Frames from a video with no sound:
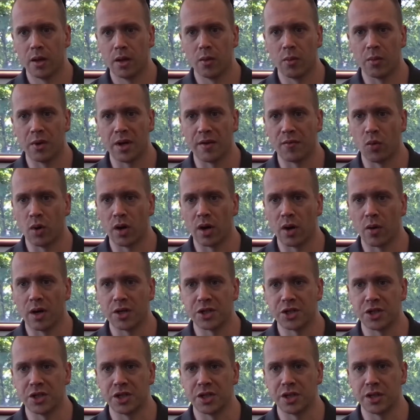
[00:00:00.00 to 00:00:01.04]
We have one
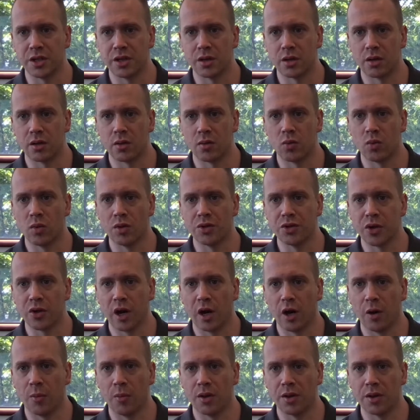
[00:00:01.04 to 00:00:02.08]
question here. Will you
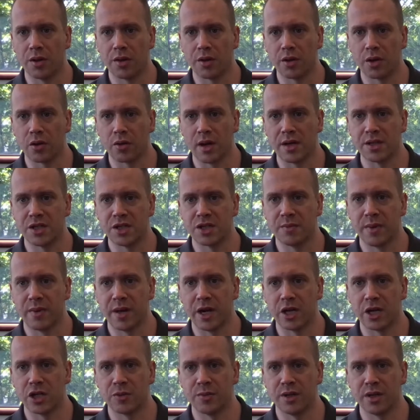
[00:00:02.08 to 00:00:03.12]
help with the crisis
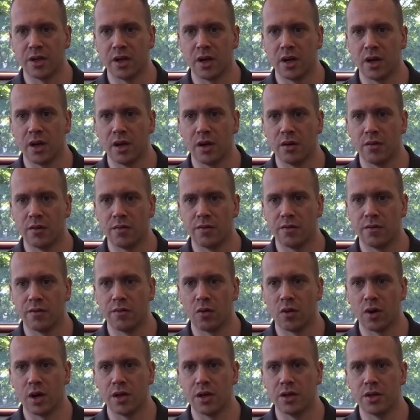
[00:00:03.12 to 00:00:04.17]
management
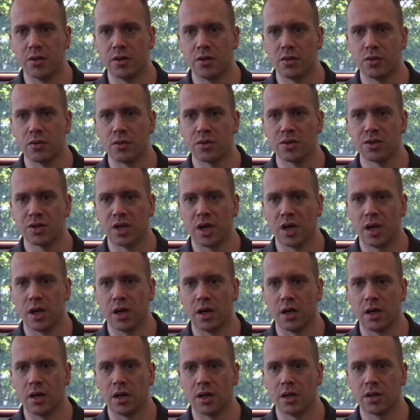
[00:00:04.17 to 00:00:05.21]
for a new
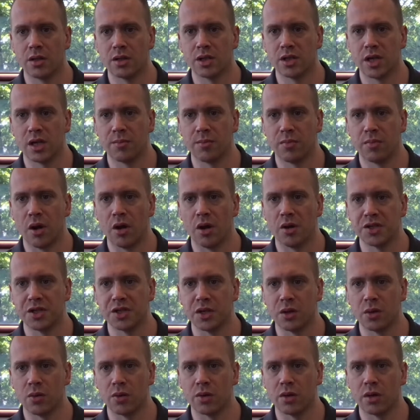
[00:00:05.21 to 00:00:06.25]

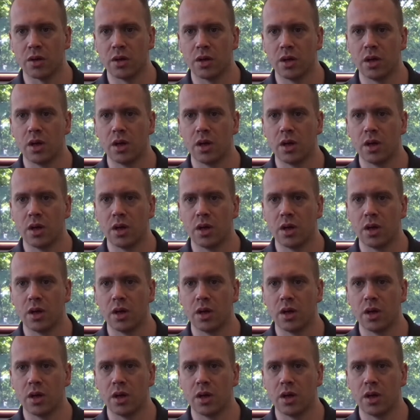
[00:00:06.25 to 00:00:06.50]
policyholder?